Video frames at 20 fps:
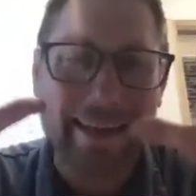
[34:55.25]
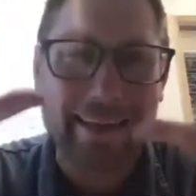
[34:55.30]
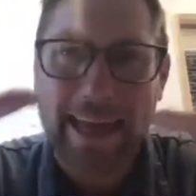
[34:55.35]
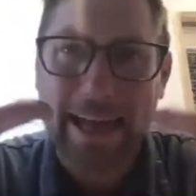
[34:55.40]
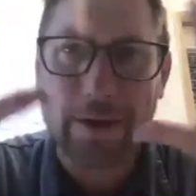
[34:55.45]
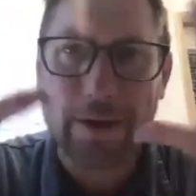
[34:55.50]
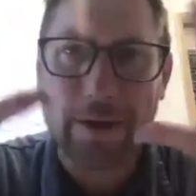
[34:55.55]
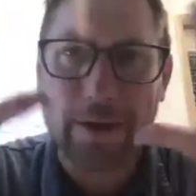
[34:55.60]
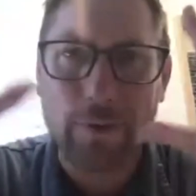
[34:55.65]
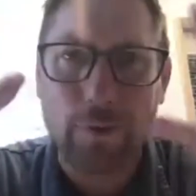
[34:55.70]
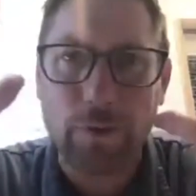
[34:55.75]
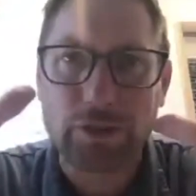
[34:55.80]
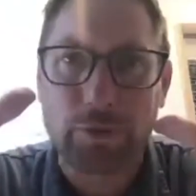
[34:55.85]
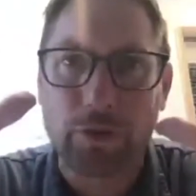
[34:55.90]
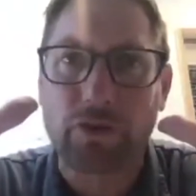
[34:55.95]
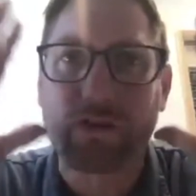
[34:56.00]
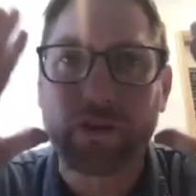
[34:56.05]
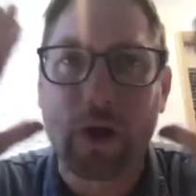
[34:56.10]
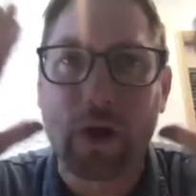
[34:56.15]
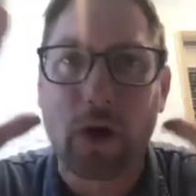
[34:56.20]
that
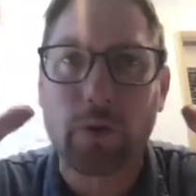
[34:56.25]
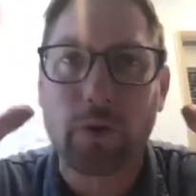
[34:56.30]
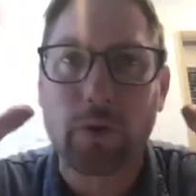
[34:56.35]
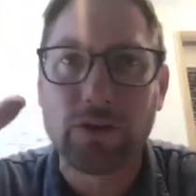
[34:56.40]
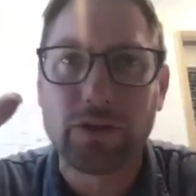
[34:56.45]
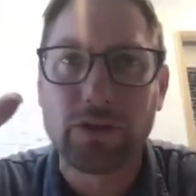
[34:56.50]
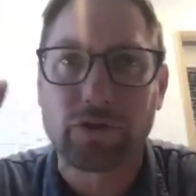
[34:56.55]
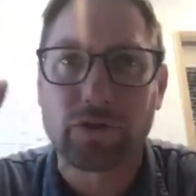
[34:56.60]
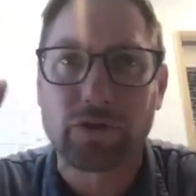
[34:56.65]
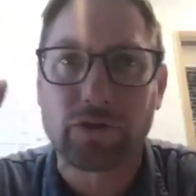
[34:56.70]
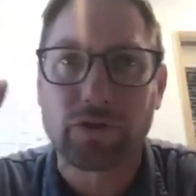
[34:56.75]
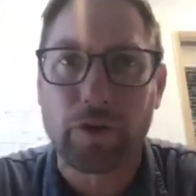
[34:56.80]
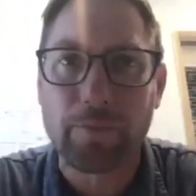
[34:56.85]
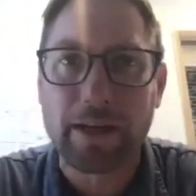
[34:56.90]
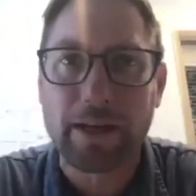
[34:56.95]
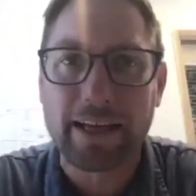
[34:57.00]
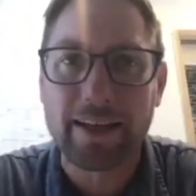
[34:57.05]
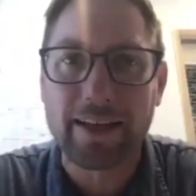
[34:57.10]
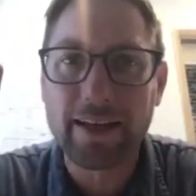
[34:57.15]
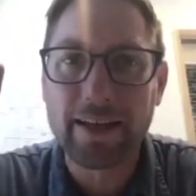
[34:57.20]
language was so huge
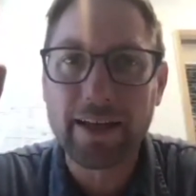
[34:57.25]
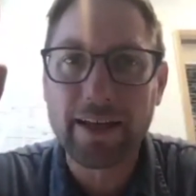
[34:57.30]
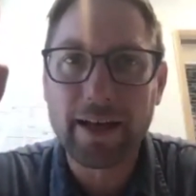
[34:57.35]
for me.